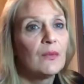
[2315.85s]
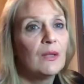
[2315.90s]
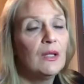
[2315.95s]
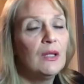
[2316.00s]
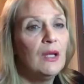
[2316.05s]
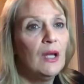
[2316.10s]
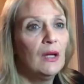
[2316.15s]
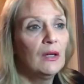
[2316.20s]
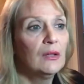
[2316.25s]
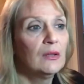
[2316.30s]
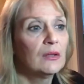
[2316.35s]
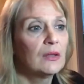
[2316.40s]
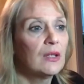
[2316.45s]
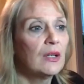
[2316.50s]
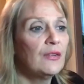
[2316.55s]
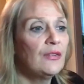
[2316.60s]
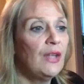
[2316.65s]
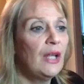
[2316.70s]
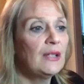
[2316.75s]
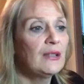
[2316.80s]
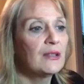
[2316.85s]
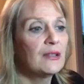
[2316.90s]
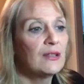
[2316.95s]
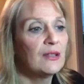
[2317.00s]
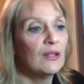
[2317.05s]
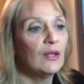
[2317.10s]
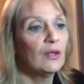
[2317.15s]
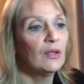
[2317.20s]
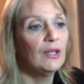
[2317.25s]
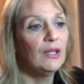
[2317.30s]
Because that's
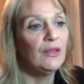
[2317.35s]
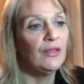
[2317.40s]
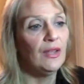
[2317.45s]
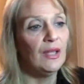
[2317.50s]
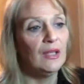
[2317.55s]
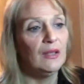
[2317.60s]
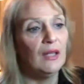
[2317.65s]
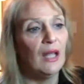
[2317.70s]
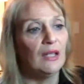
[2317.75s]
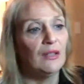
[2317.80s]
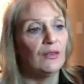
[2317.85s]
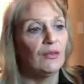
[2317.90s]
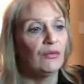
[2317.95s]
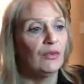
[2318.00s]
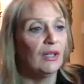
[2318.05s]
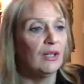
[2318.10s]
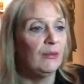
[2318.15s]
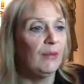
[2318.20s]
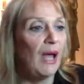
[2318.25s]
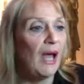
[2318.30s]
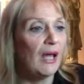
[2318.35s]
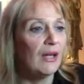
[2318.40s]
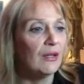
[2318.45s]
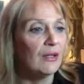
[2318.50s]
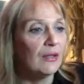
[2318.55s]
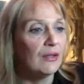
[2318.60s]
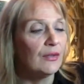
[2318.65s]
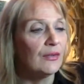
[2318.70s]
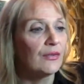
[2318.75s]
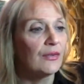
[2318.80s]
the only thing that really
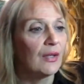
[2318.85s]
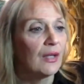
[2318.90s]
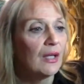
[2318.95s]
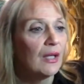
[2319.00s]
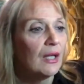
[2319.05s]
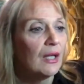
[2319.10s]
matters.